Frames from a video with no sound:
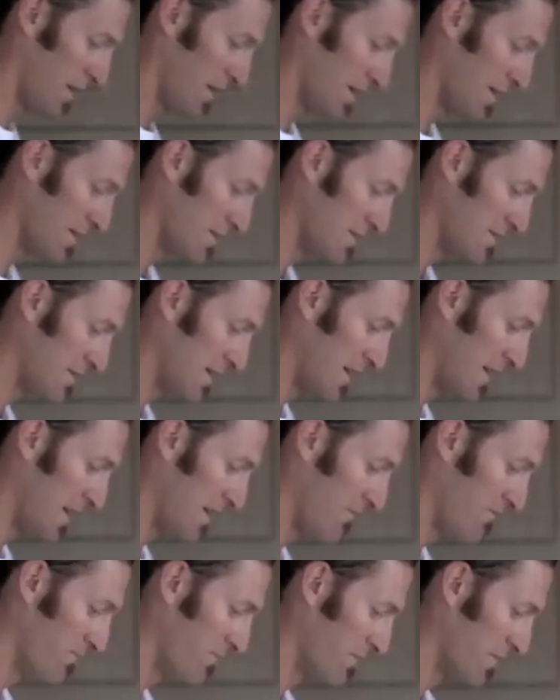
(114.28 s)
is
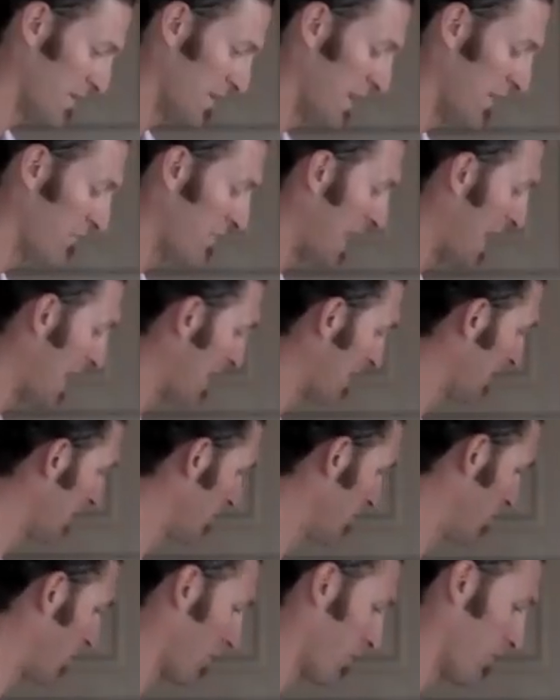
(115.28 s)
uh, love to add a
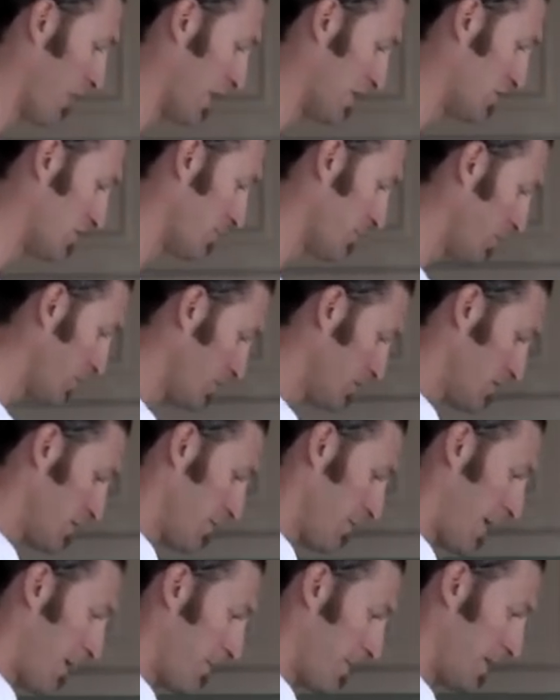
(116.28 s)
little more vegetables to
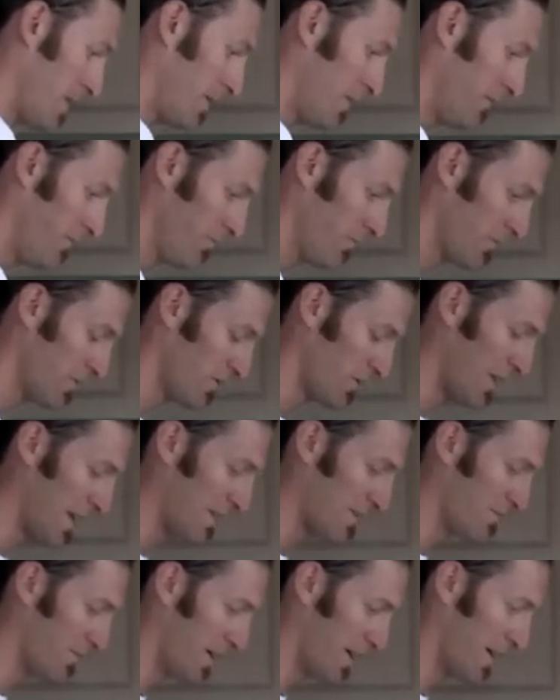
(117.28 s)
my meal. So
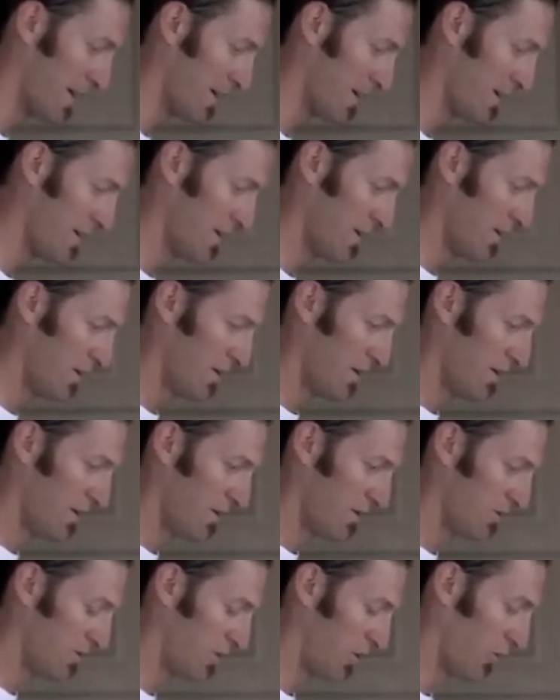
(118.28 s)
that's my
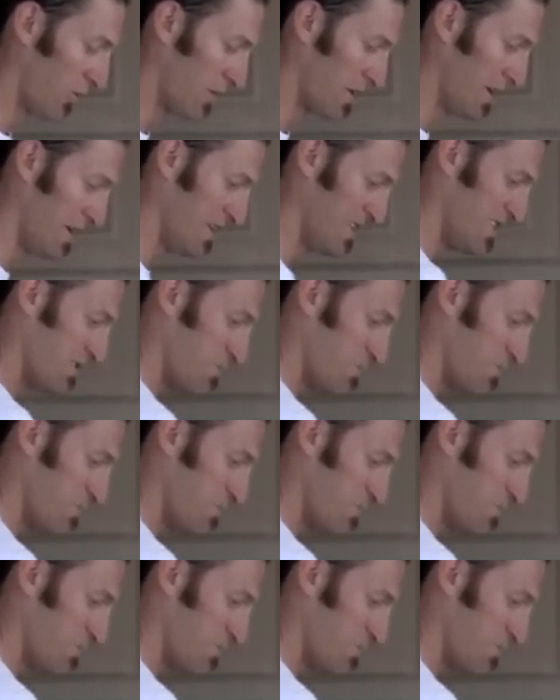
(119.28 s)
turkey